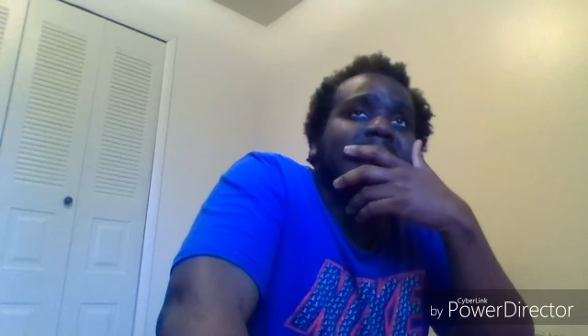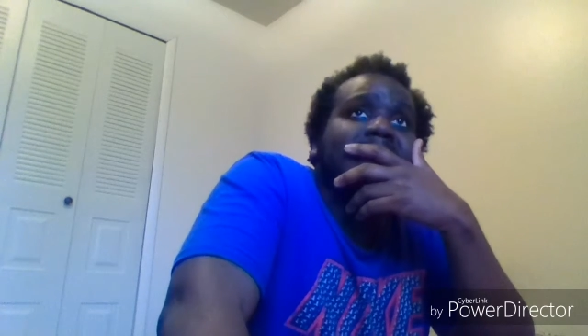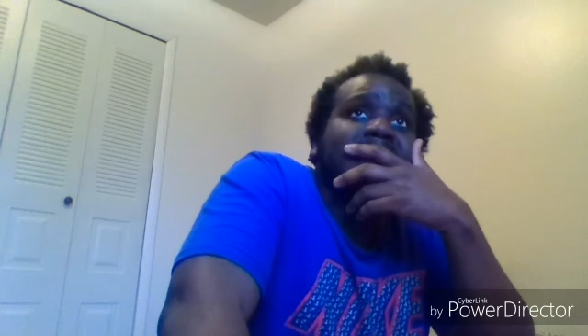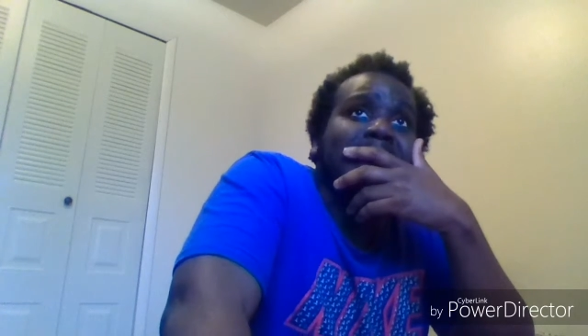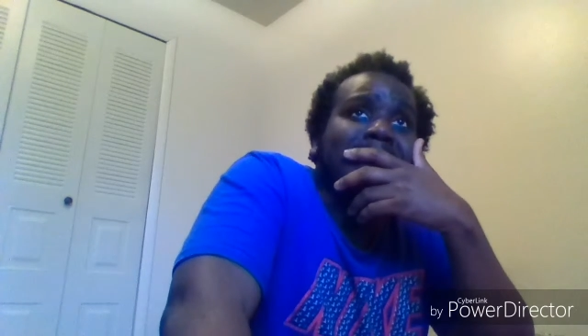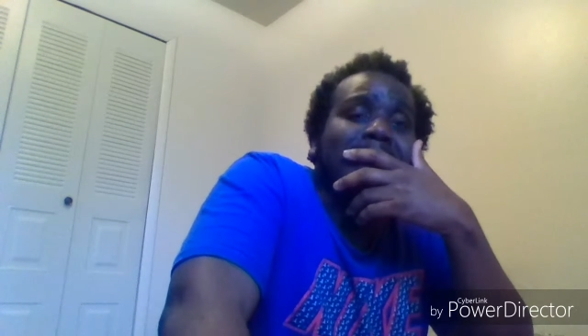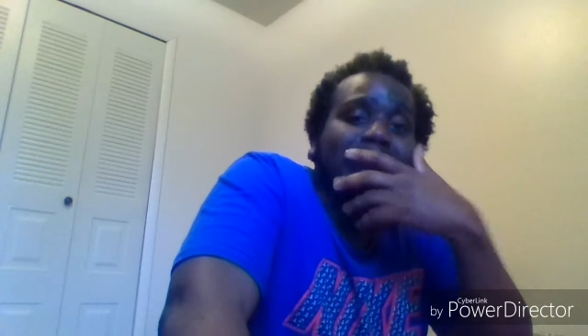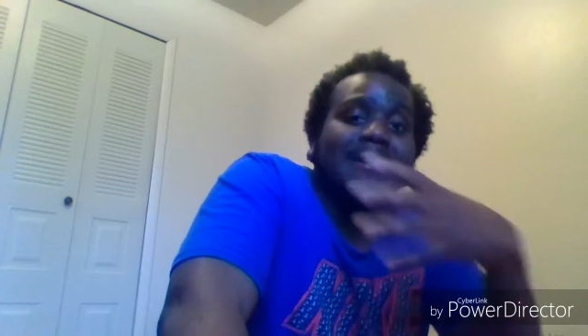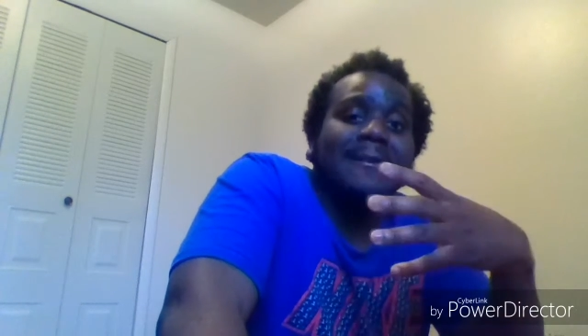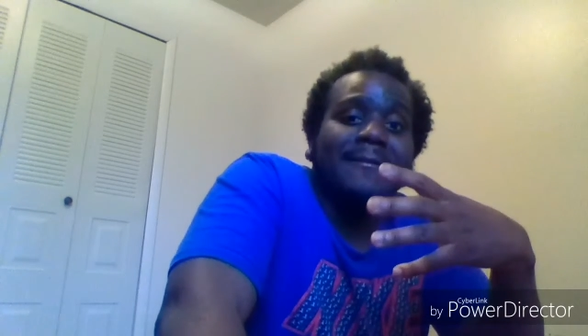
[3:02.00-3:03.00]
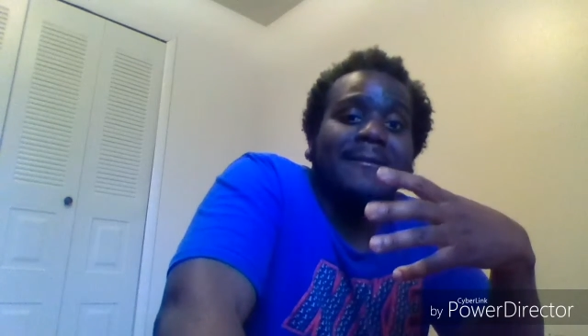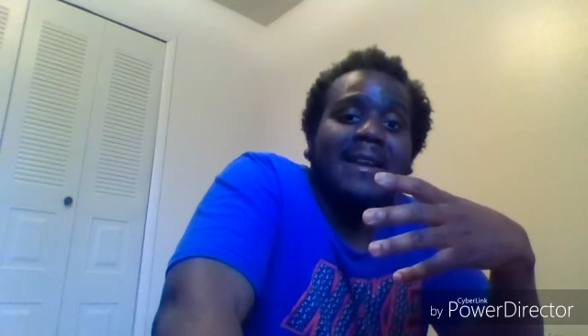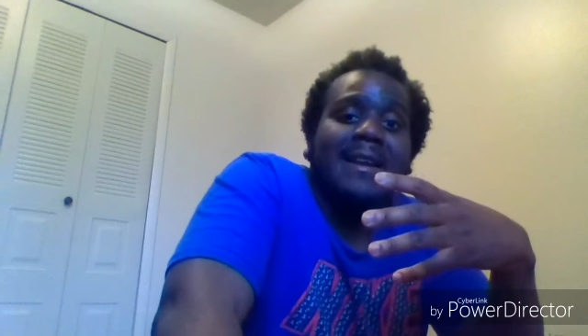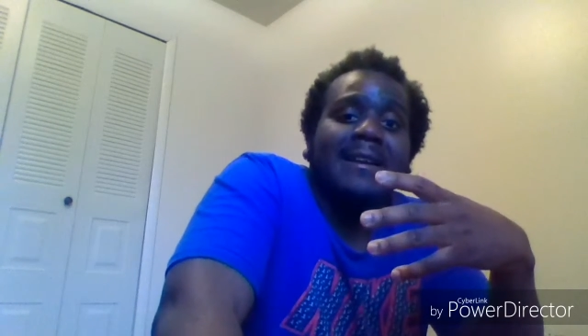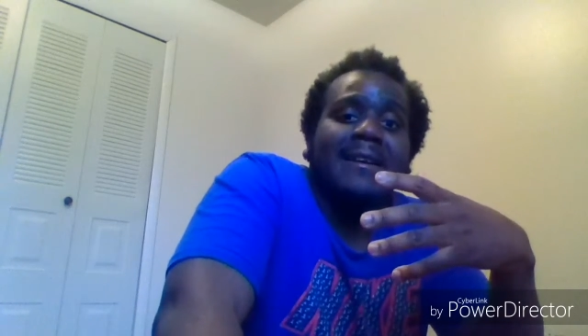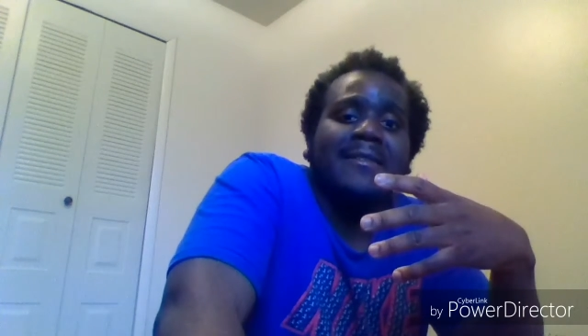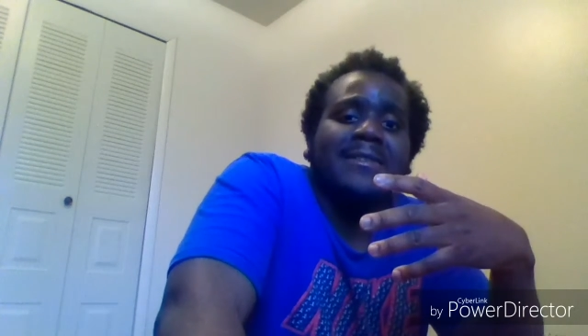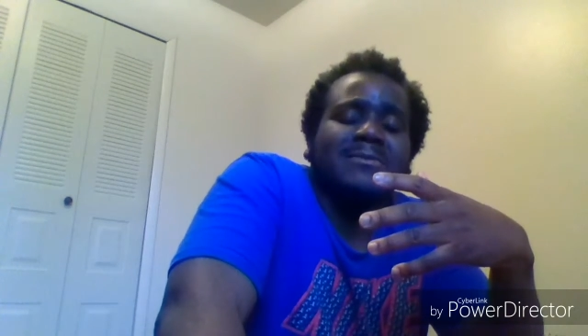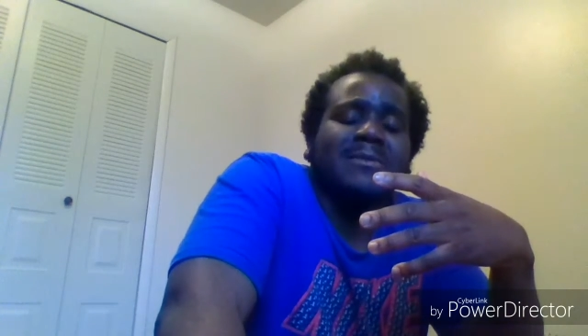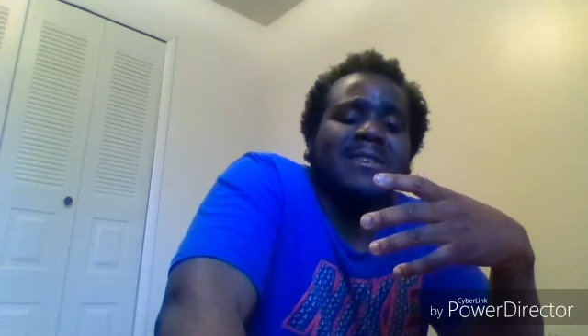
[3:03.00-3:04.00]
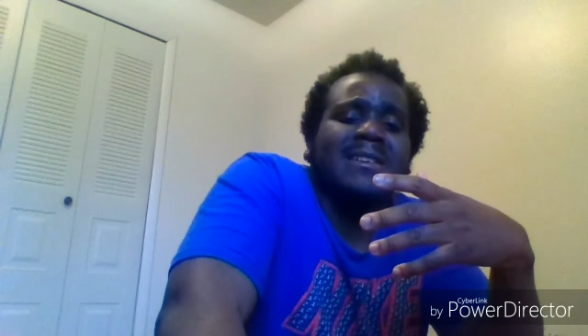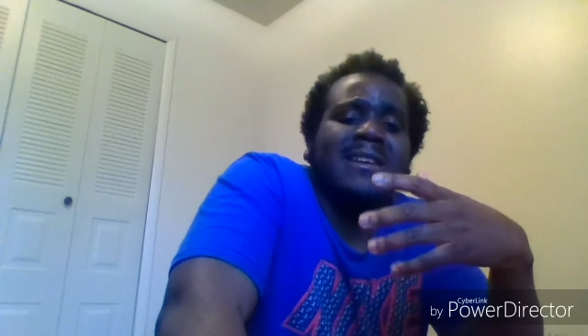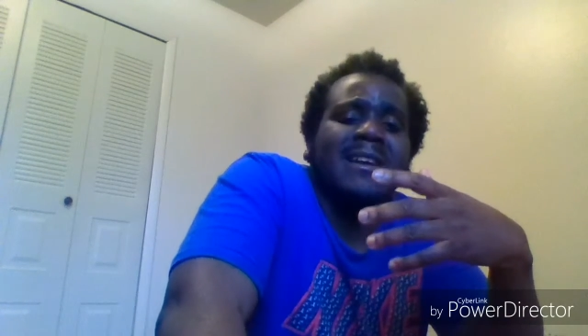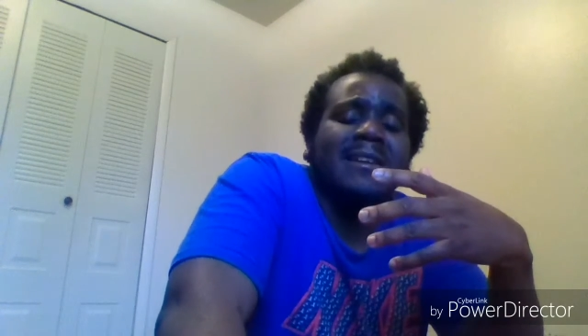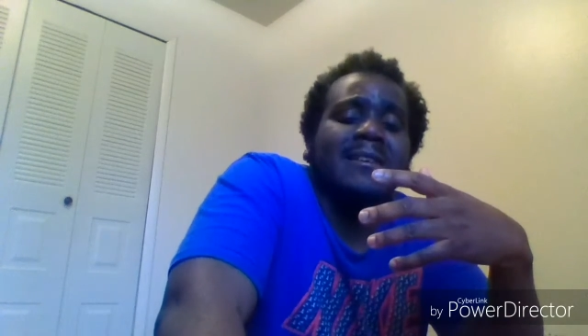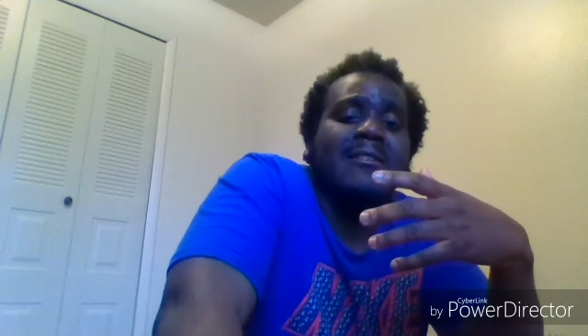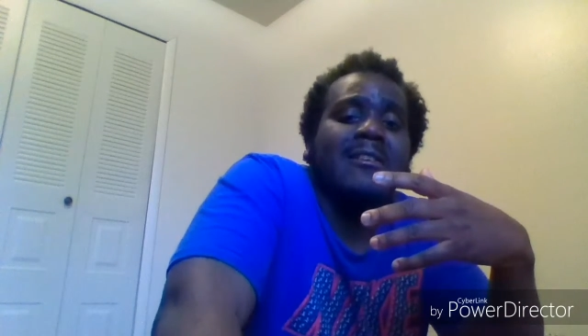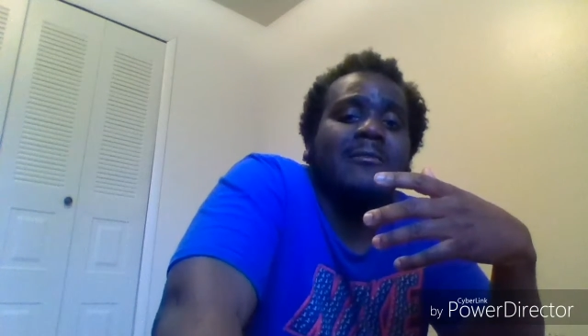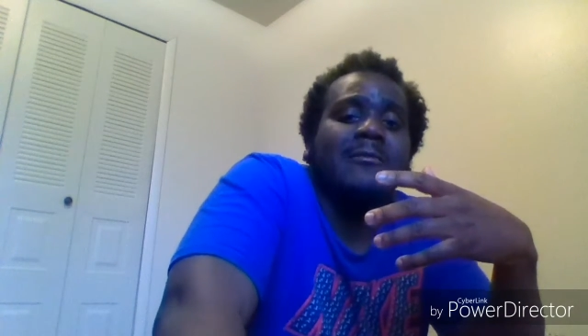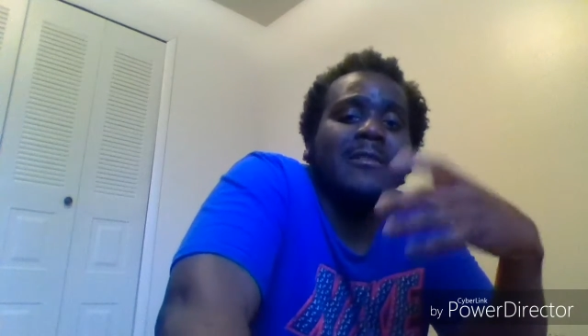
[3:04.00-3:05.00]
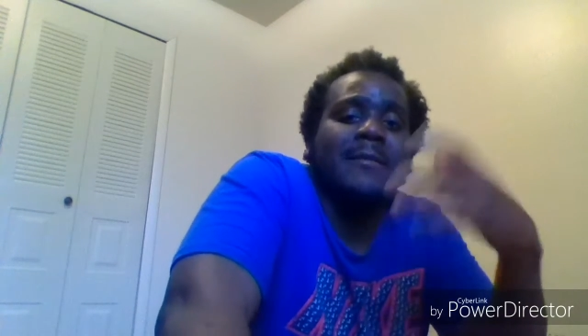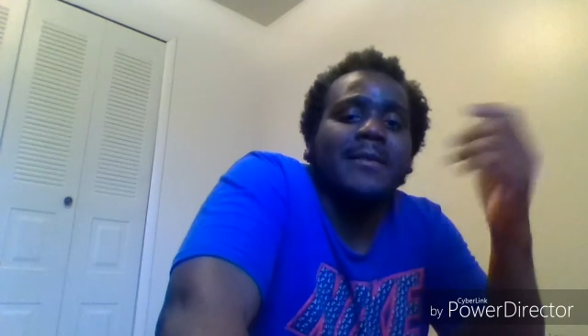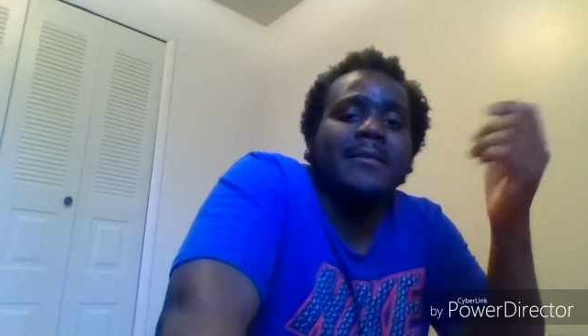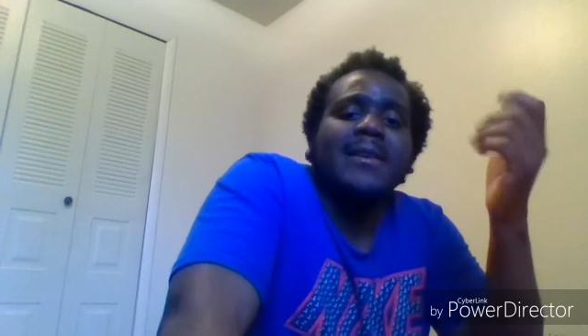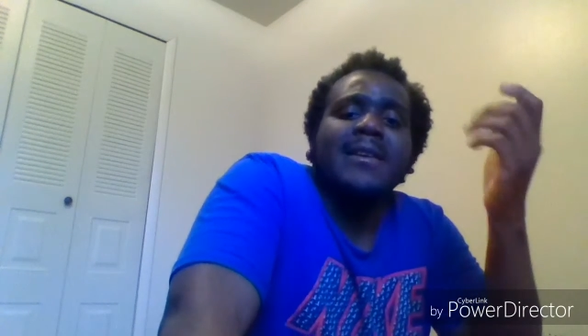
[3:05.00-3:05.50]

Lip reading: some of them were really funny, others were kind of heartwarming.